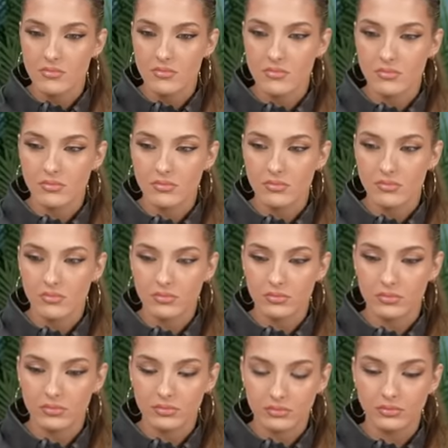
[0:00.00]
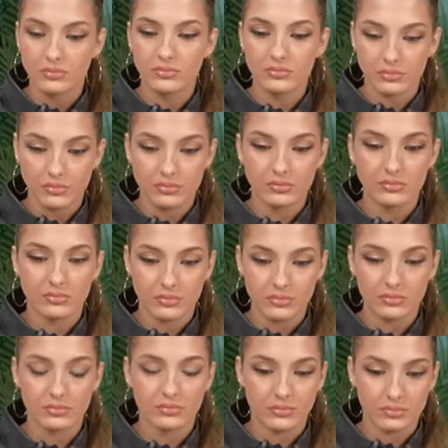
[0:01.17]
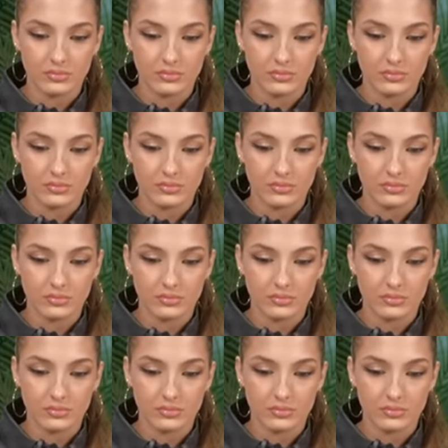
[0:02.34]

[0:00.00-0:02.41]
(not speaking)